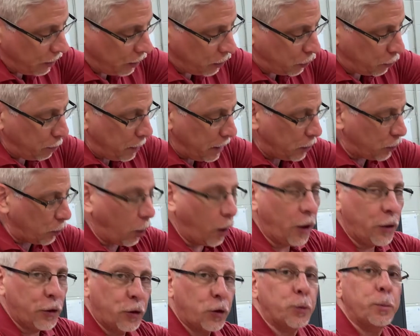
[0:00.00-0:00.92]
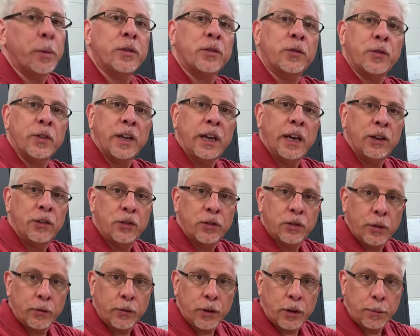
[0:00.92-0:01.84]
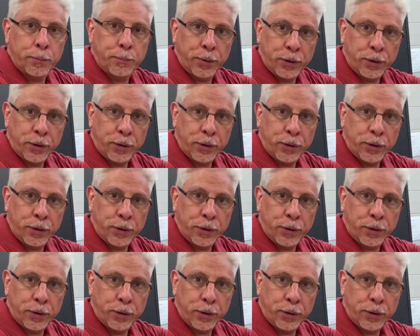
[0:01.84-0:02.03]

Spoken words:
This meets all the specifications of the